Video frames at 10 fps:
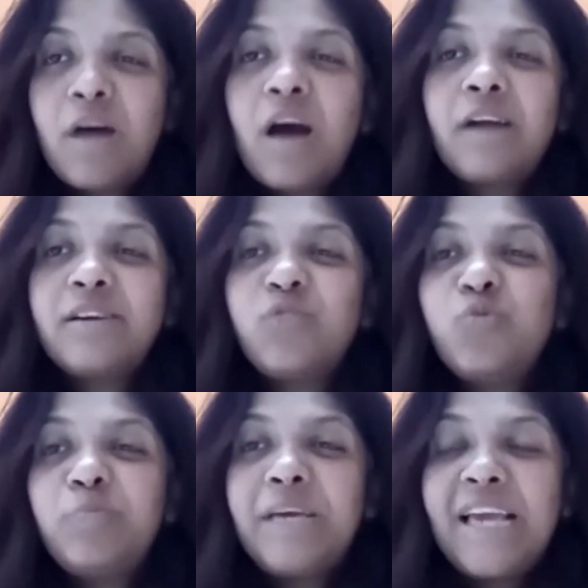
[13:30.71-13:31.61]

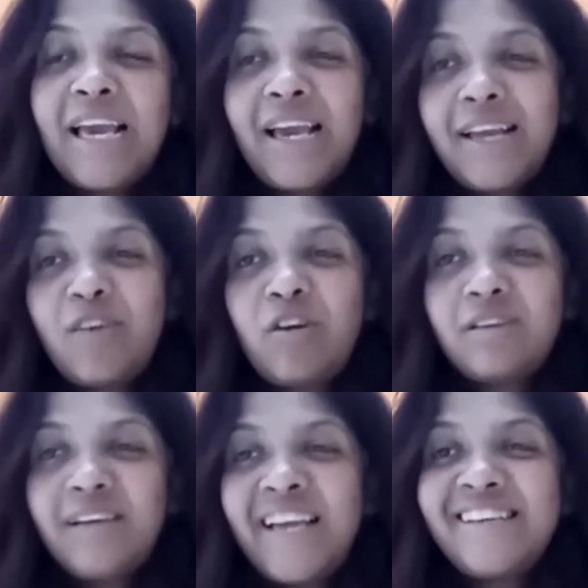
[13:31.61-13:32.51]

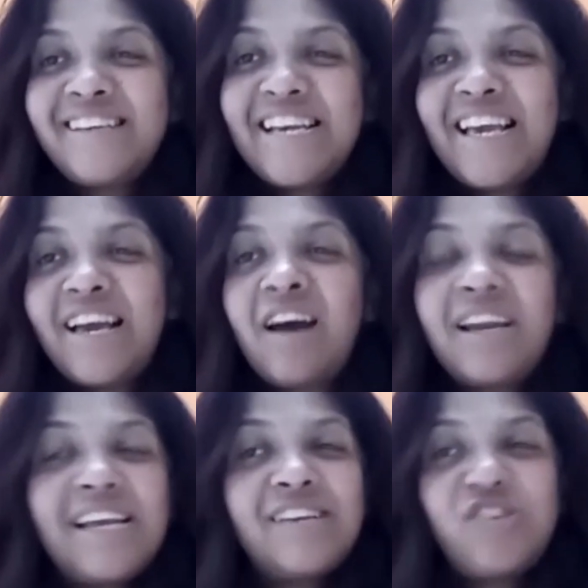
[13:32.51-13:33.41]

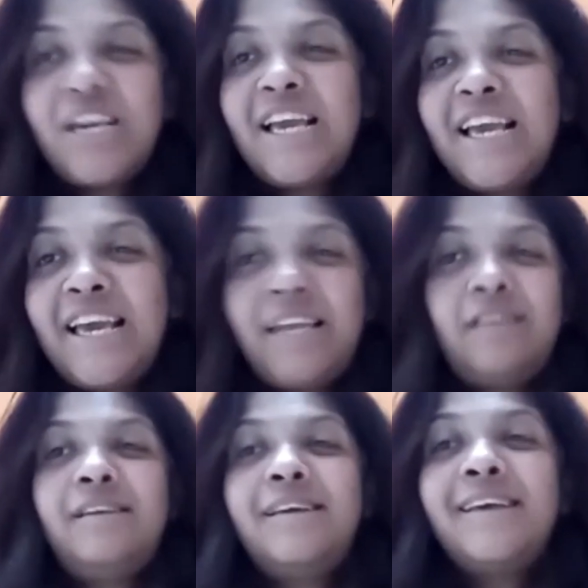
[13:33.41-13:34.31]
rupa.nagarajan
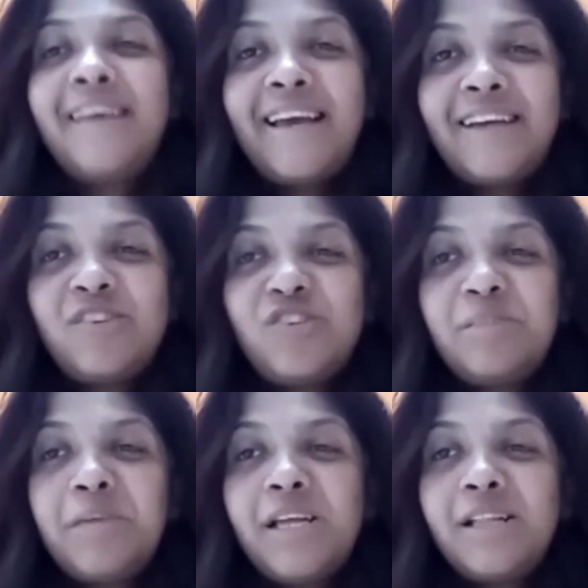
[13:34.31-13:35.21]

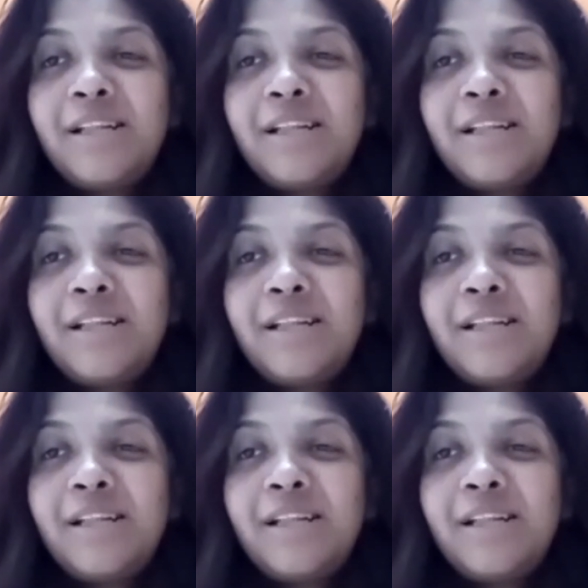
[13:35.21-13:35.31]
@gmail.